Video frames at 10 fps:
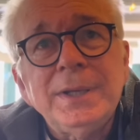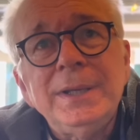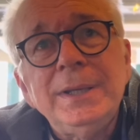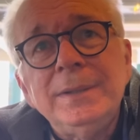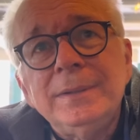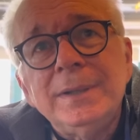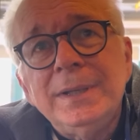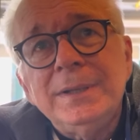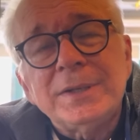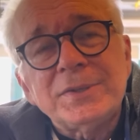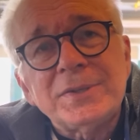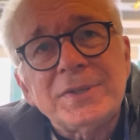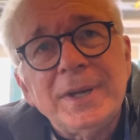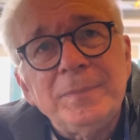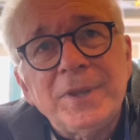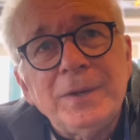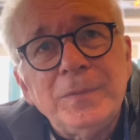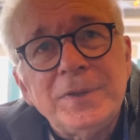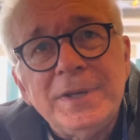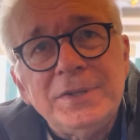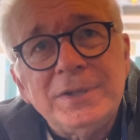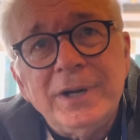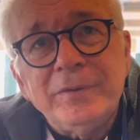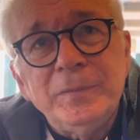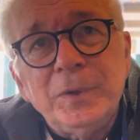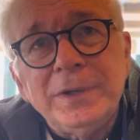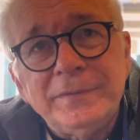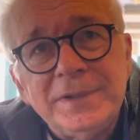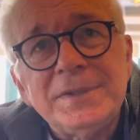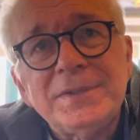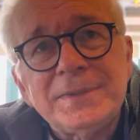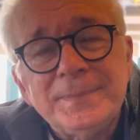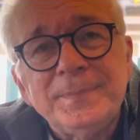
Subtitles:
he does the same thing with each and every one of us.